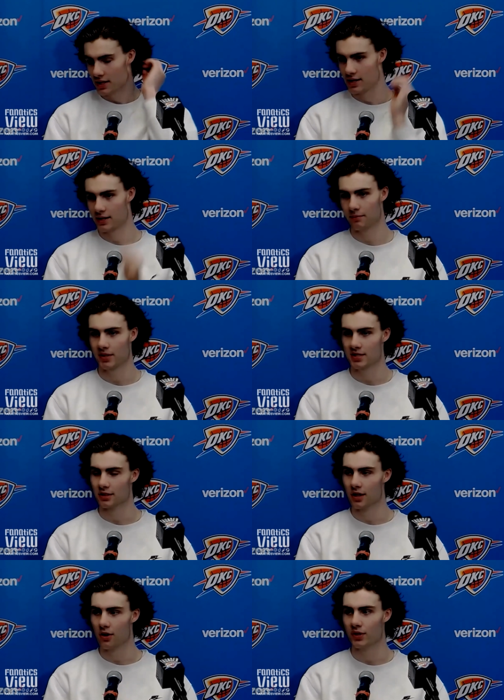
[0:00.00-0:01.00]
Um, he's
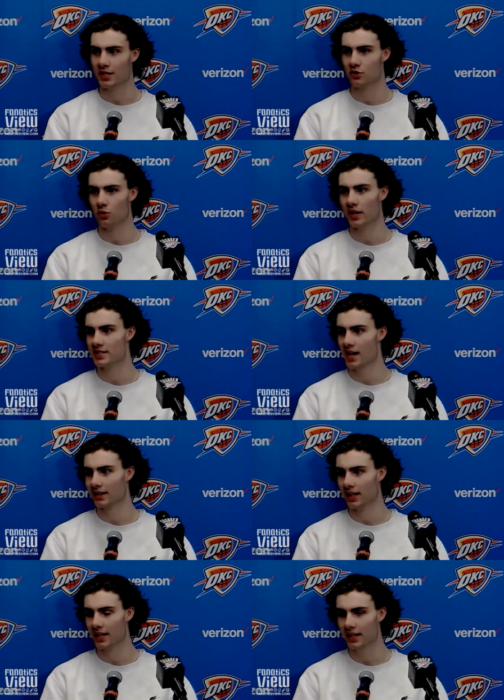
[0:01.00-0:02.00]
long, he's quick, he's
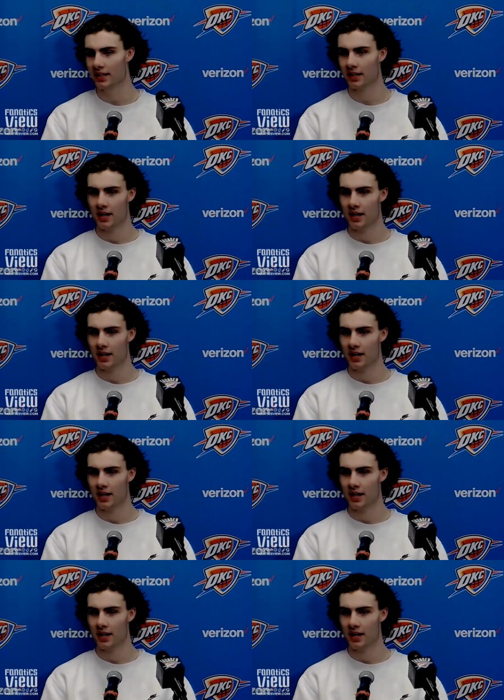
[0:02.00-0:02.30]
athletic,